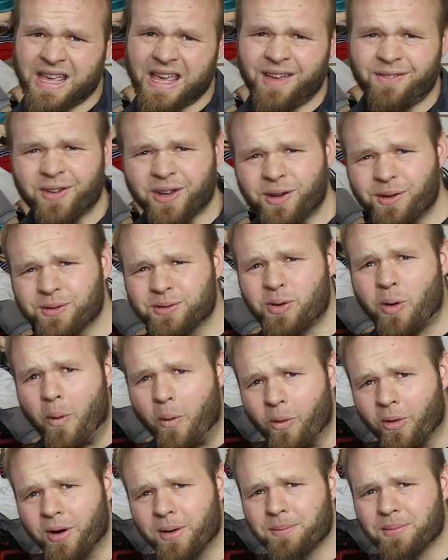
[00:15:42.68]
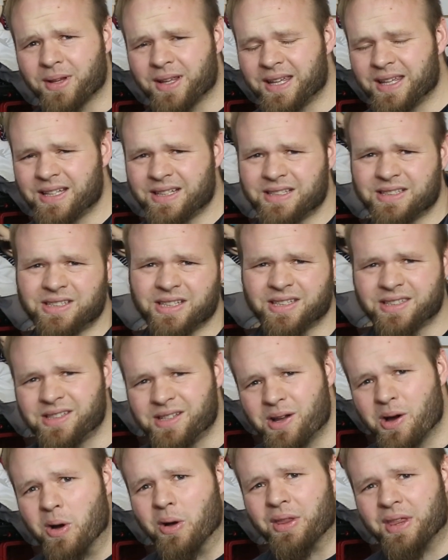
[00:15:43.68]
if it goes horribly, just
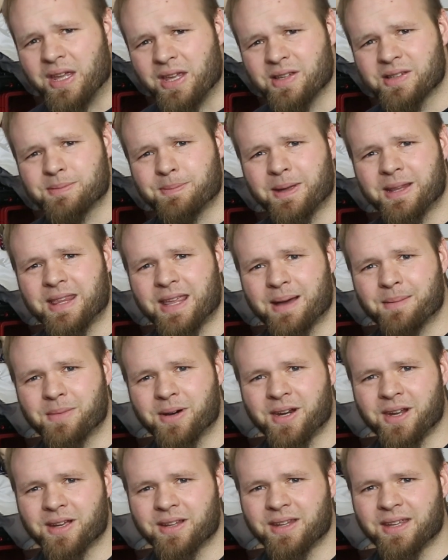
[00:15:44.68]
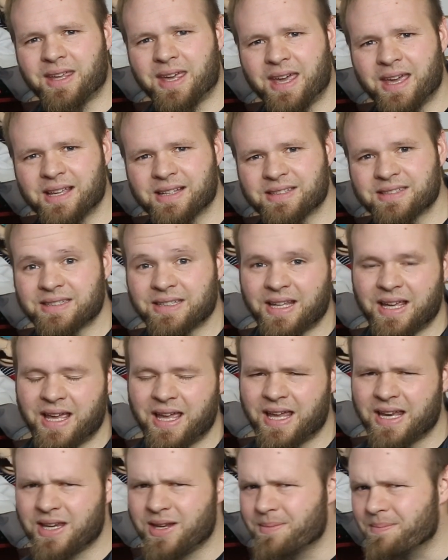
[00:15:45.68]
know that you spent that money on the case
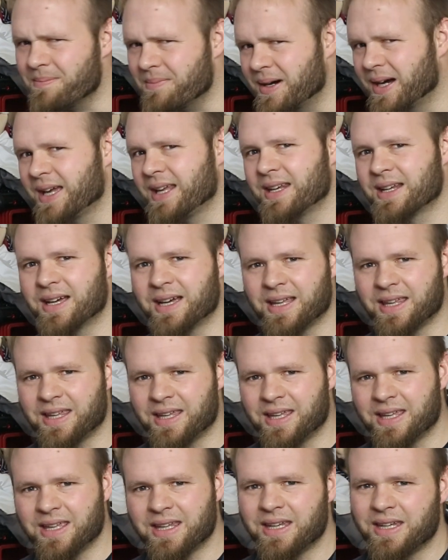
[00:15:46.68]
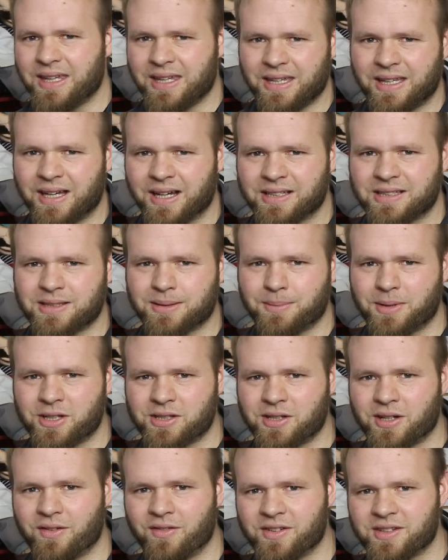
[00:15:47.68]
and you might not get any customer
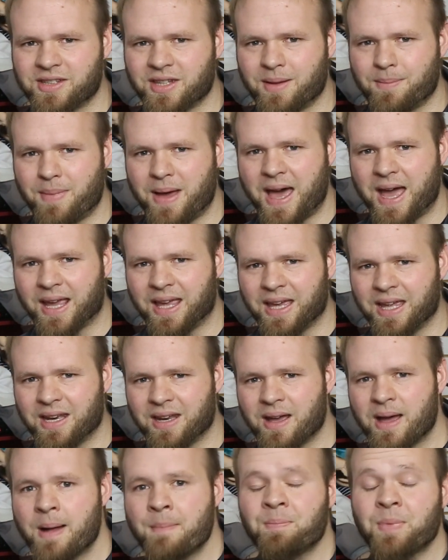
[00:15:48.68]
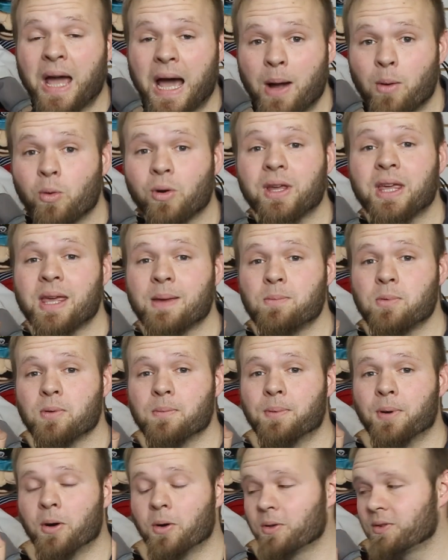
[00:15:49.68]
service in the back end. I will keep you
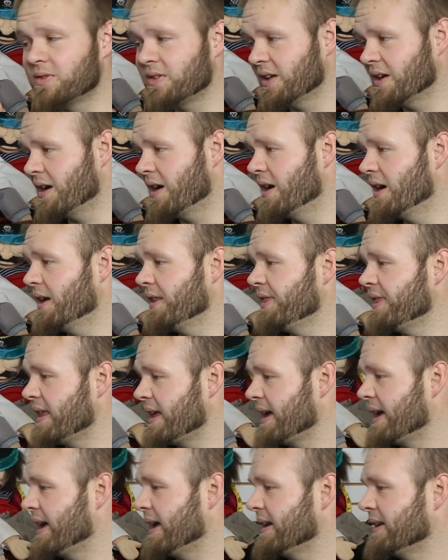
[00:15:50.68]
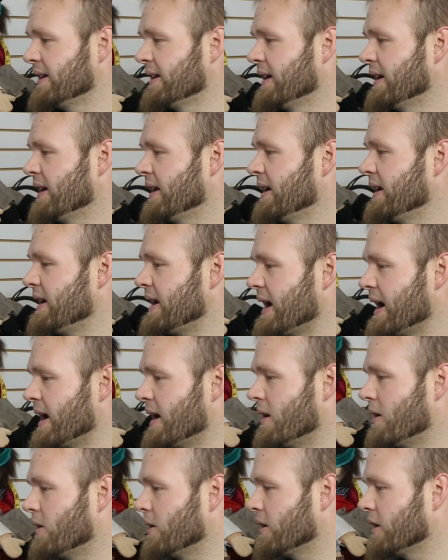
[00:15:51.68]
posted on that.
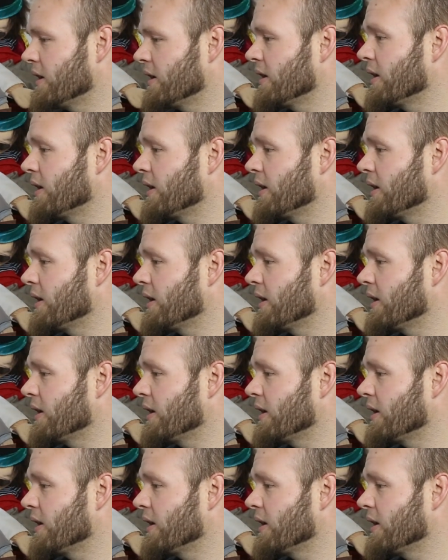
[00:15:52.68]
Now,